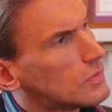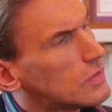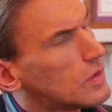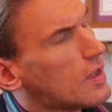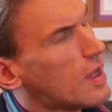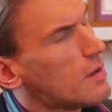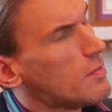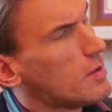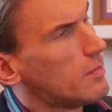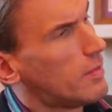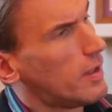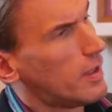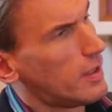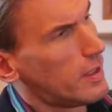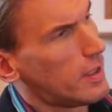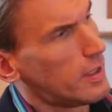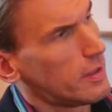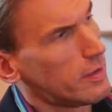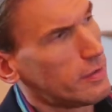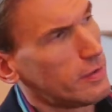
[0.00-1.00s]
Tell me about
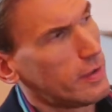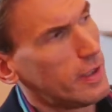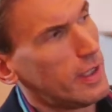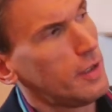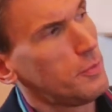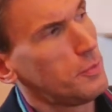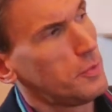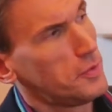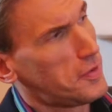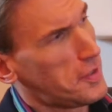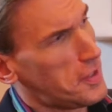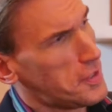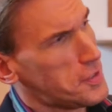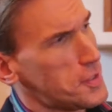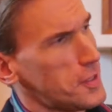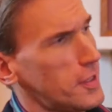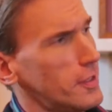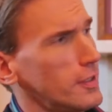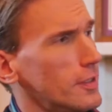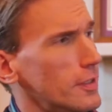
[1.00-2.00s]
that. So how was that
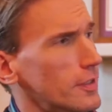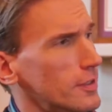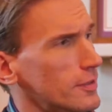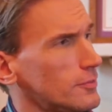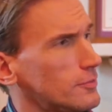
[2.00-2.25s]
done?